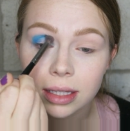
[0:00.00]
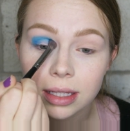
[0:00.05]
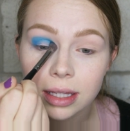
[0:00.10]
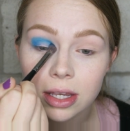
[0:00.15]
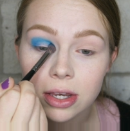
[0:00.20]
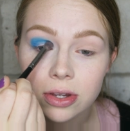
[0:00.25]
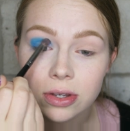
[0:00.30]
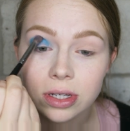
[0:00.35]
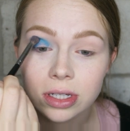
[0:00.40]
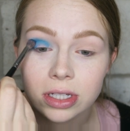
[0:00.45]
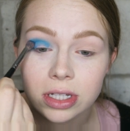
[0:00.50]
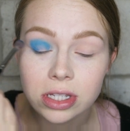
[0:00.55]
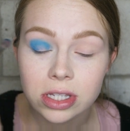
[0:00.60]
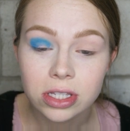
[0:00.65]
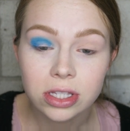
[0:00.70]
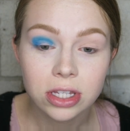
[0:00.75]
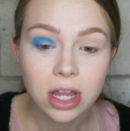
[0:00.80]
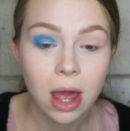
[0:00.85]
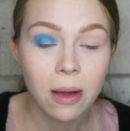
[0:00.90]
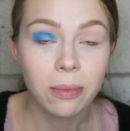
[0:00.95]
Then you could
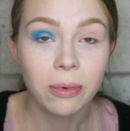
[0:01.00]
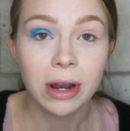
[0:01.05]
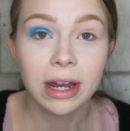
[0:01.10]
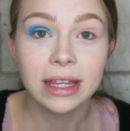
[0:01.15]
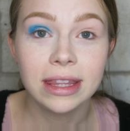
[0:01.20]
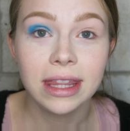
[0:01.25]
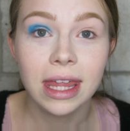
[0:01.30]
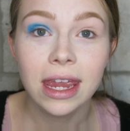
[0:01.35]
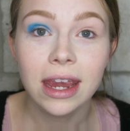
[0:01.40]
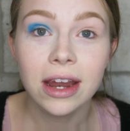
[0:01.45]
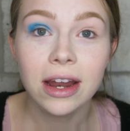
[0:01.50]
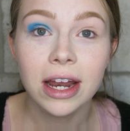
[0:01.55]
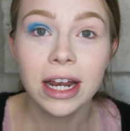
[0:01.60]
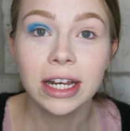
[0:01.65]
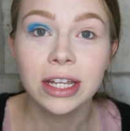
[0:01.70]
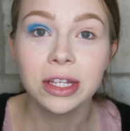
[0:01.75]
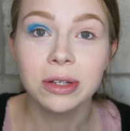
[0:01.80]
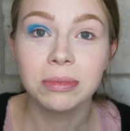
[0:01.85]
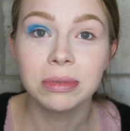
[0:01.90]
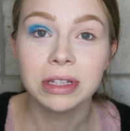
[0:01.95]
just stop right there,
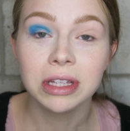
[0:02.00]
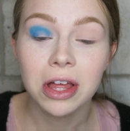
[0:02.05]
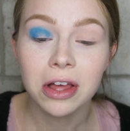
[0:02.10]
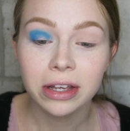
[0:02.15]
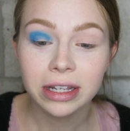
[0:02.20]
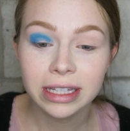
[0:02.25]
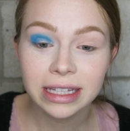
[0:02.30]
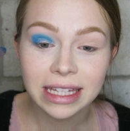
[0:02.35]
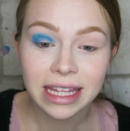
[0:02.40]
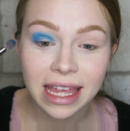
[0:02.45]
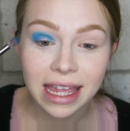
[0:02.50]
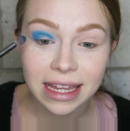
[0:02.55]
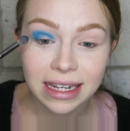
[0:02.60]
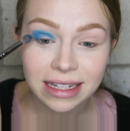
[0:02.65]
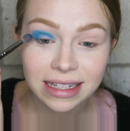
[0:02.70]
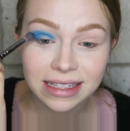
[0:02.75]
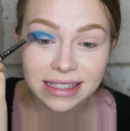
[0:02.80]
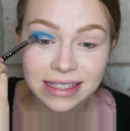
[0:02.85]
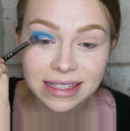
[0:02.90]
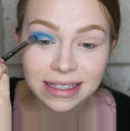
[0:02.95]
and you belong in the
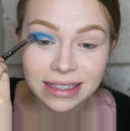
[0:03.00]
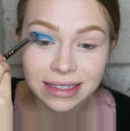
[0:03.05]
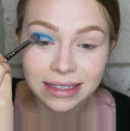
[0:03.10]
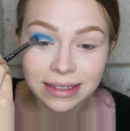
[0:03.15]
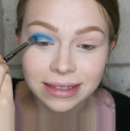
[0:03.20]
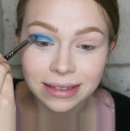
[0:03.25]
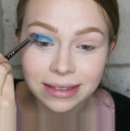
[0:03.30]
80s.